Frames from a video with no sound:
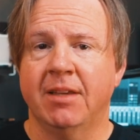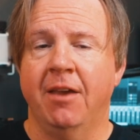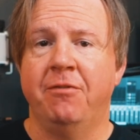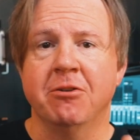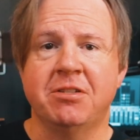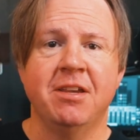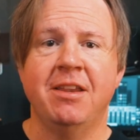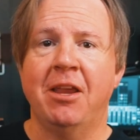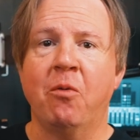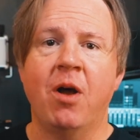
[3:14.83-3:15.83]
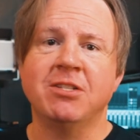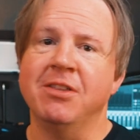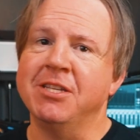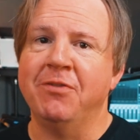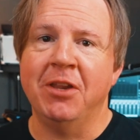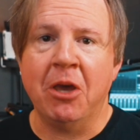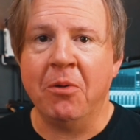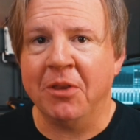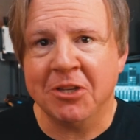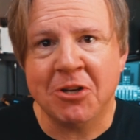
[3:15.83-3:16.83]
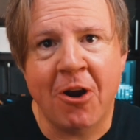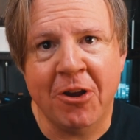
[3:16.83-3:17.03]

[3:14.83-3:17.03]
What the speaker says: If you're sitting here watching this video with a guitar